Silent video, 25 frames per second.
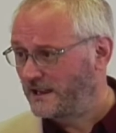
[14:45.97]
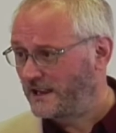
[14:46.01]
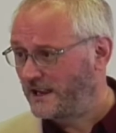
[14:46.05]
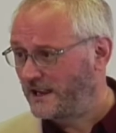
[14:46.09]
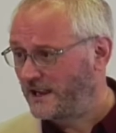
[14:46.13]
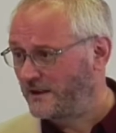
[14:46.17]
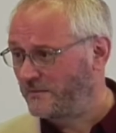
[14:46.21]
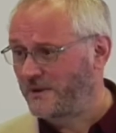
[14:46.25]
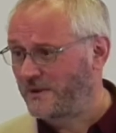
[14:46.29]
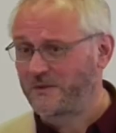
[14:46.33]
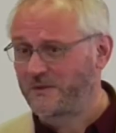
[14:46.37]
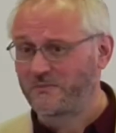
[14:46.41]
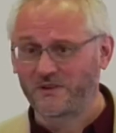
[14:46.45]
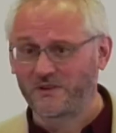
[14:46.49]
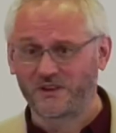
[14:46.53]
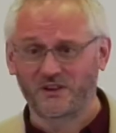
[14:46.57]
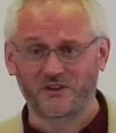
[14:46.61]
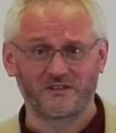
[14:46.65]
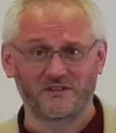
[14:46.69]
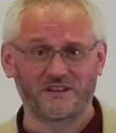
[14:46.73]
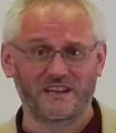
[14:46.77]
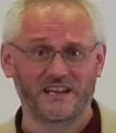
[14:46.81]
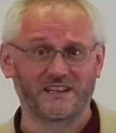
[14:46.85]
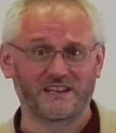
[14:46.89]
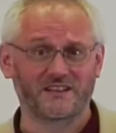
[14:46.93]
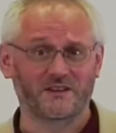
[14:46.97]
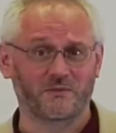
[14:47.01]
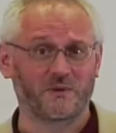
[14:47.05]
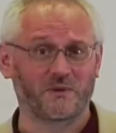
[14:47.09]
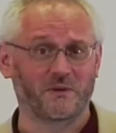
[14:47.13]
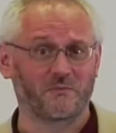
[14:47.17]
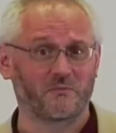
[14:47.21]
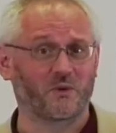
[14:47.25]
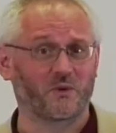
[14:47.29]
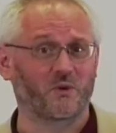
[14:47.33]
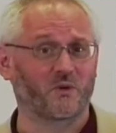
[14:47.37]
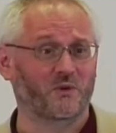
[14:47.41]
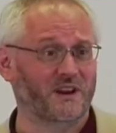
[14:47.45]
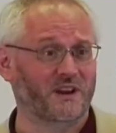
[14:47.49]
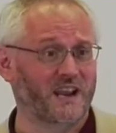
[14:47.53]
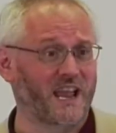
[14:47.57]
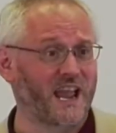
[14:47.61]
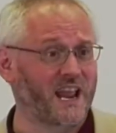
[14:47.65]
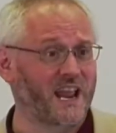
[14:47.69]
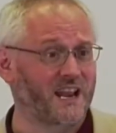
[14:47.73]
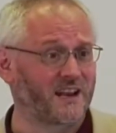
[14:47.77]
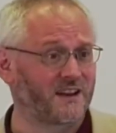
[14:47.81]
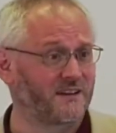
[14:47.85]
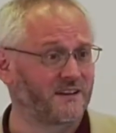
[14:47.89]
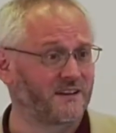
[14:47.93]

And maybe you need to be born again.